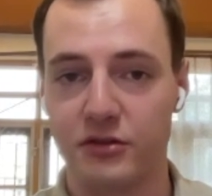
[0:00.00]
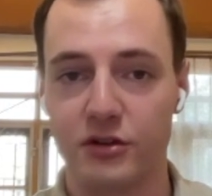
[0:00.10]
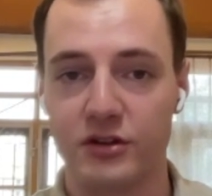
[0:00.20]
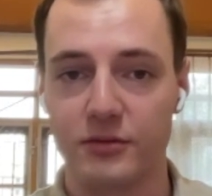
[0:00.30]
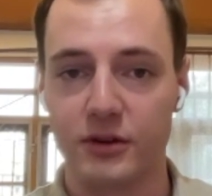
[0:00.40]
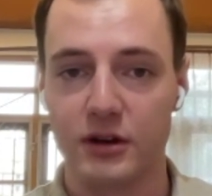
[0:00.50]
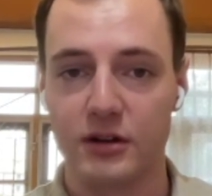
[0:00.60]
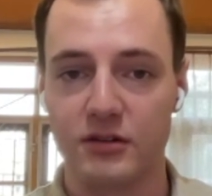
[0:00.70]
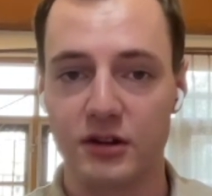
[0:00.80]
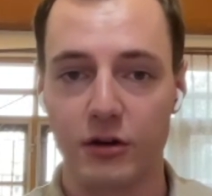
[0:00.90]

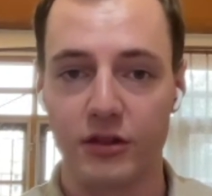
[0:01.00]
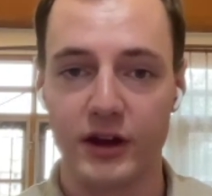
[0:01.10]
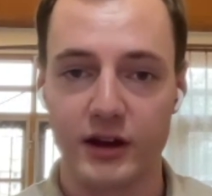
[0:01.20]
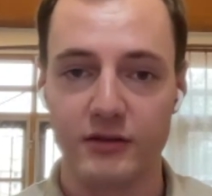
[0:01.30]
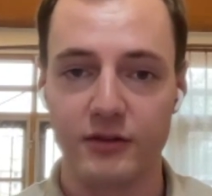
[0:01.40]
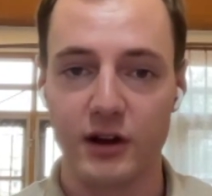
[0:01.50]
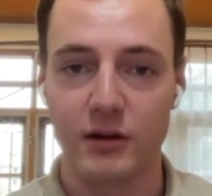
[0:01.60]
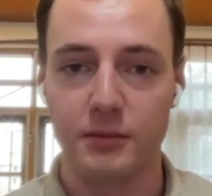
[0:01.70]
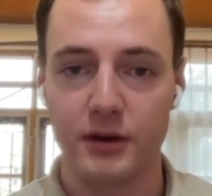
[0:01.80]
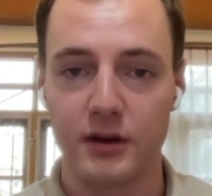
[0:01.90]
certificates, how they are
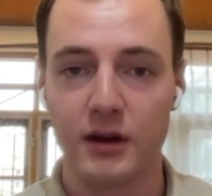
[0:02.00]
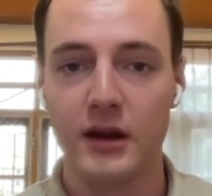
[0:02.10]
developing.